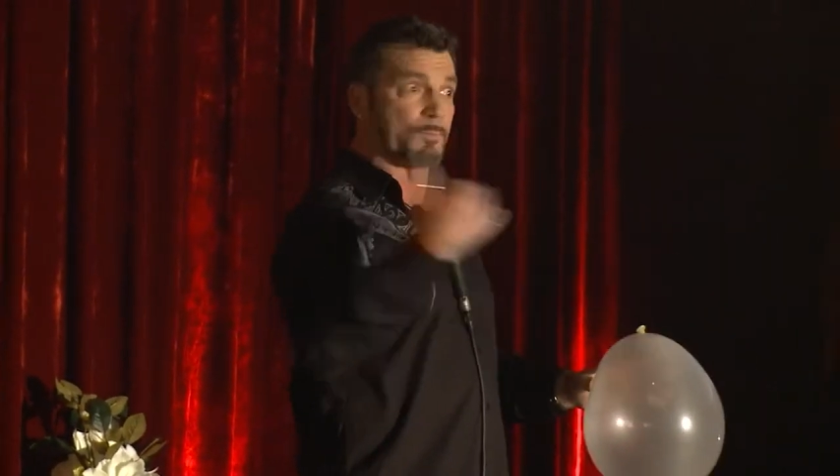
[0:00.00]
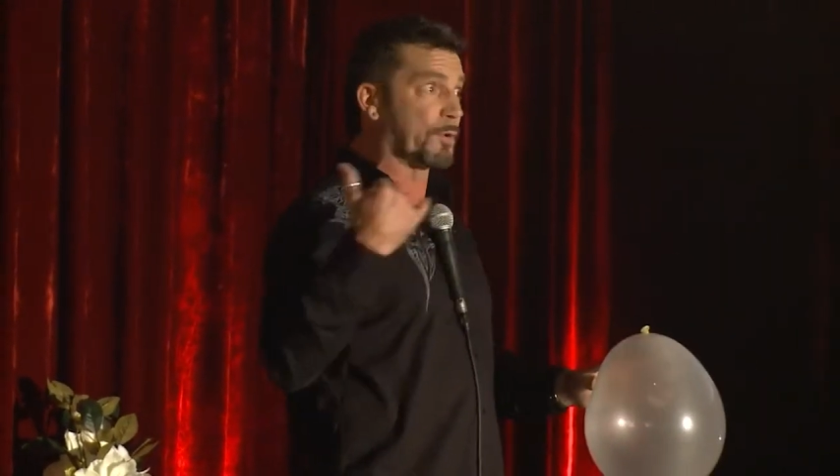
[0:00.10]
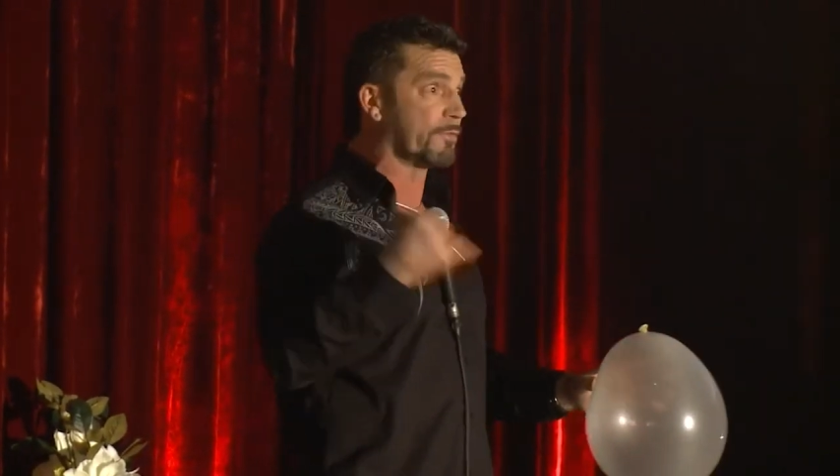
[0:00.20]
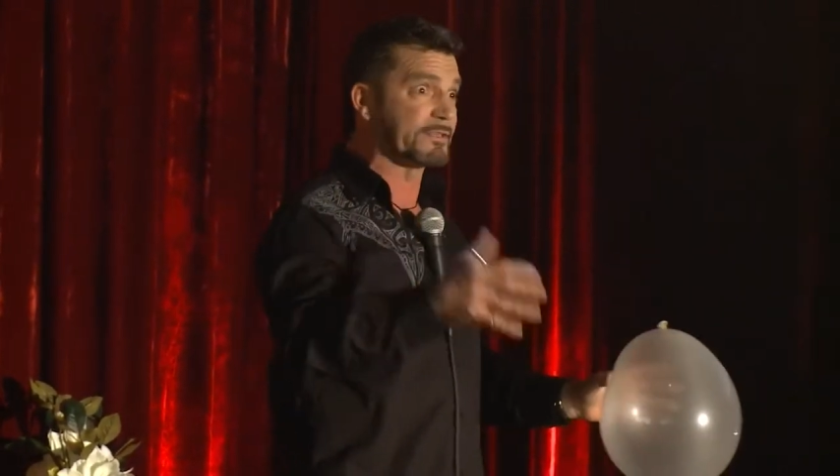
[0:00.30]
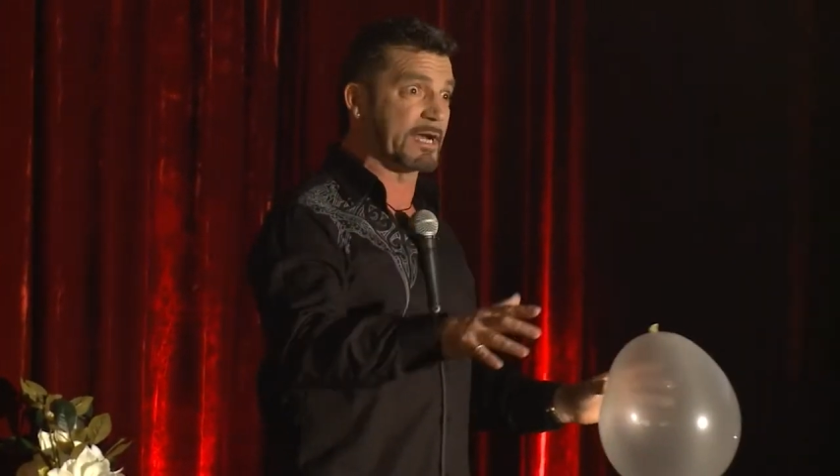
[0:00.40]
were
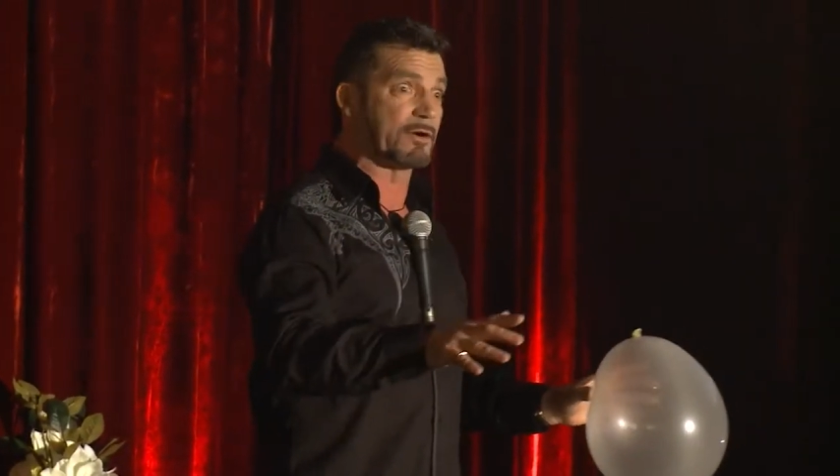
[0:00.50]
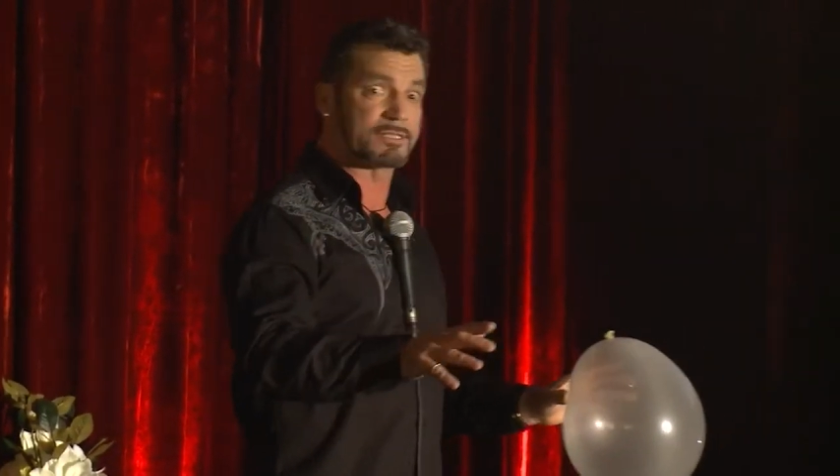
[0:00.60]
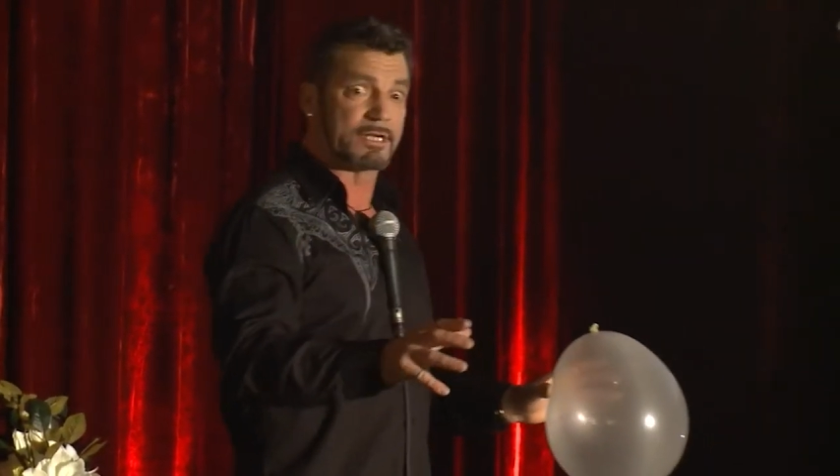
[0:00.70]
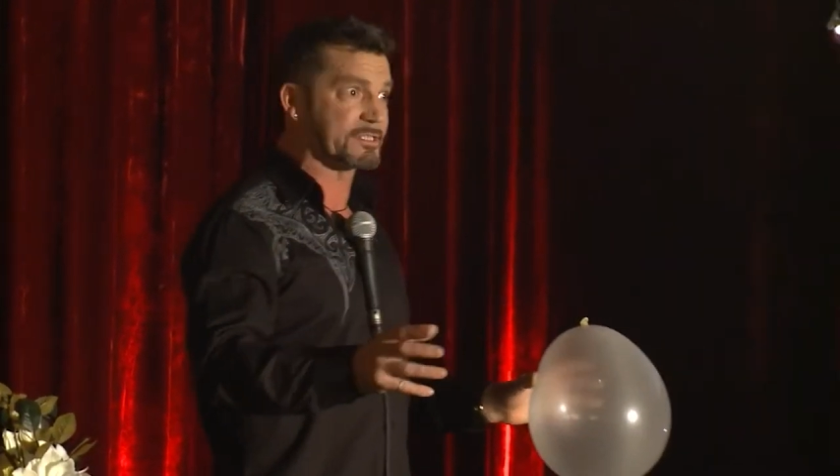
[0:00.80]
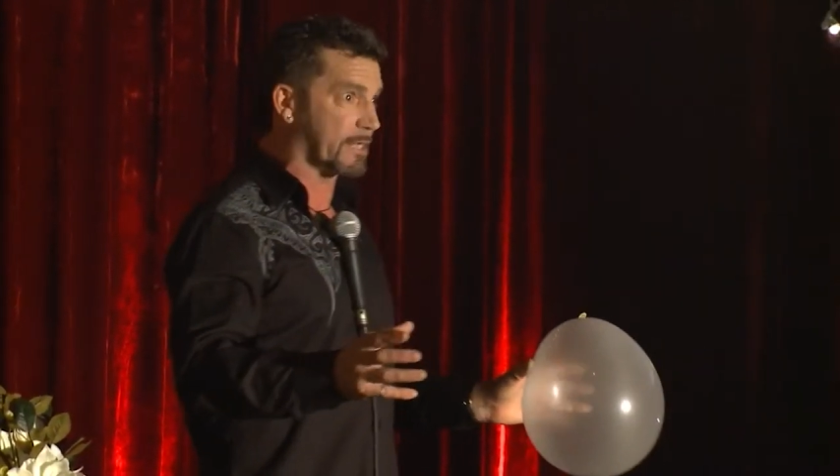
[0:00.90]
put on the
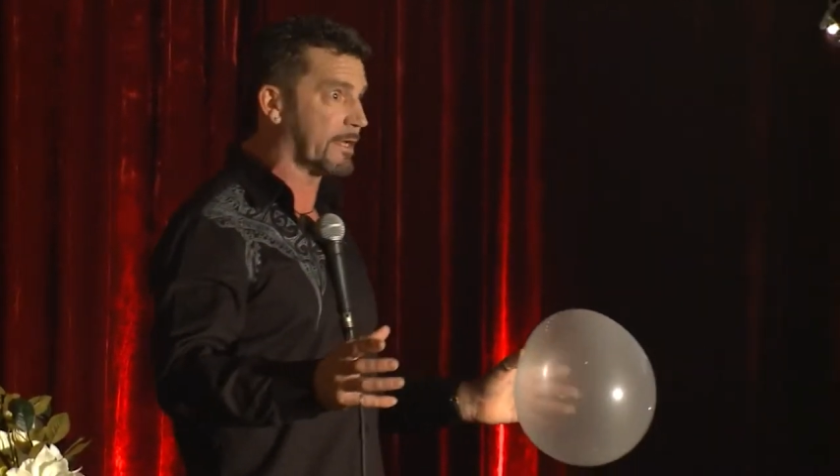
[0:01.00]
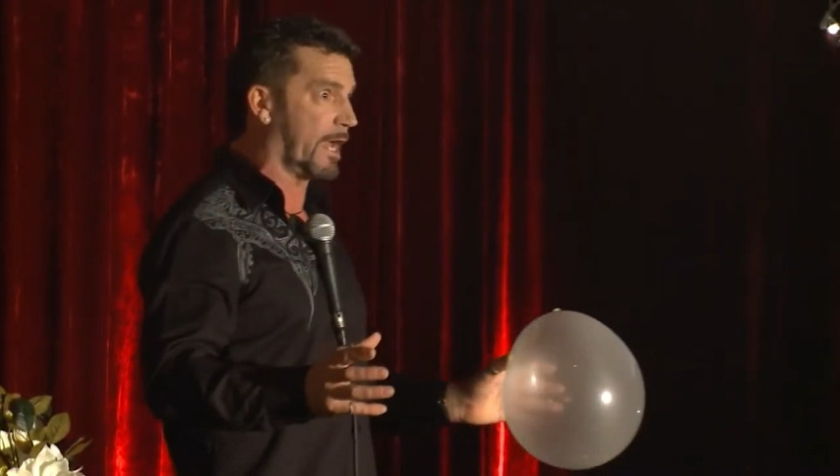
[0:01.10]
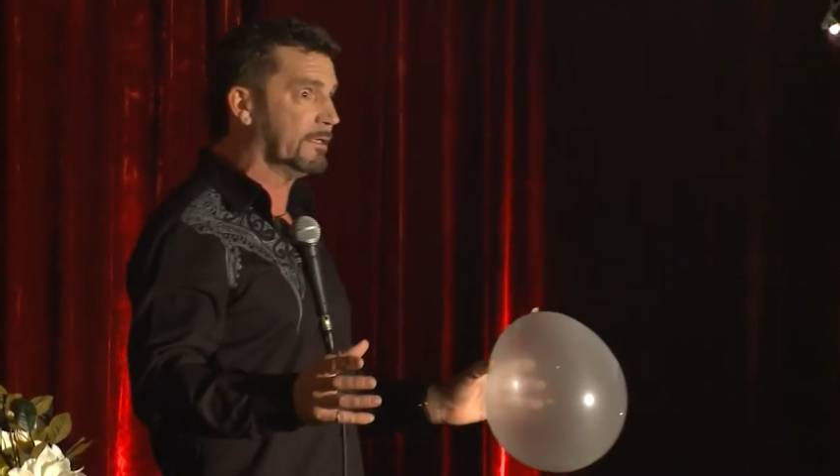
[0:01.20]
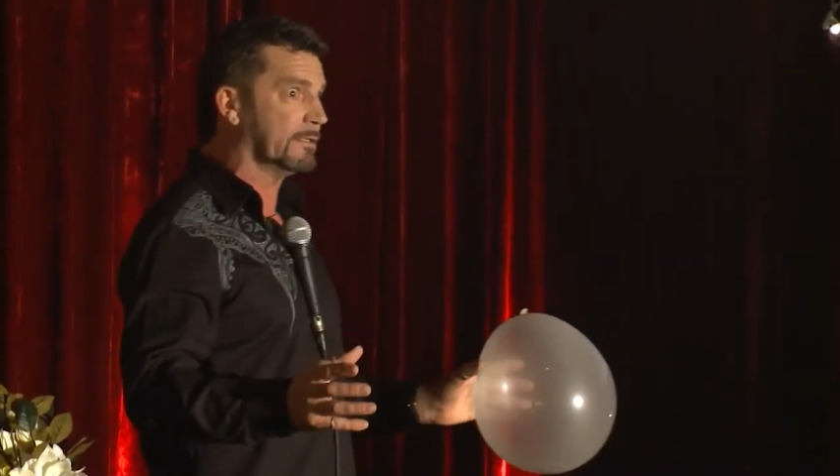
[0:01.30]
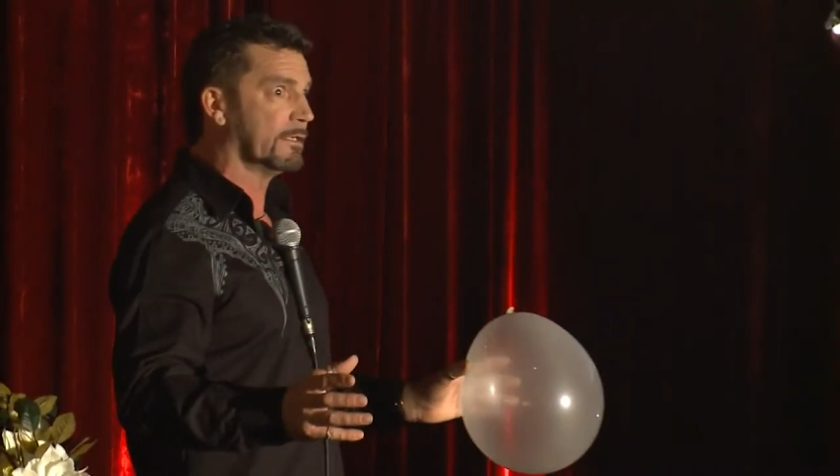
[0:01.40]
terrorist list,
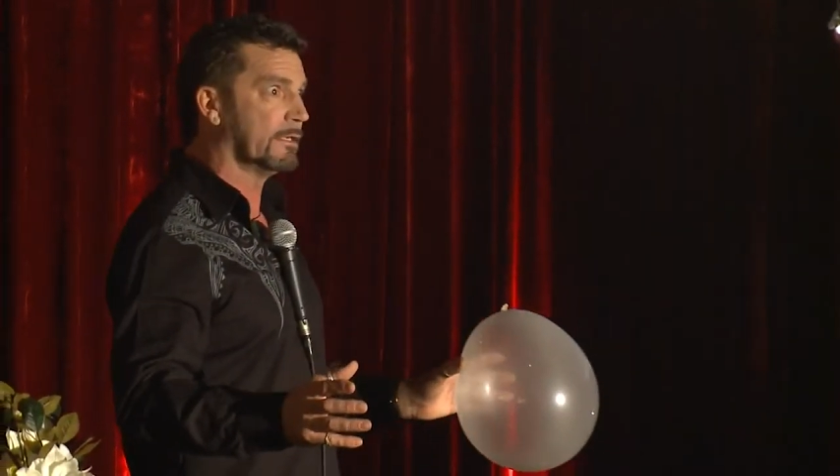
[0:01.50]
okay?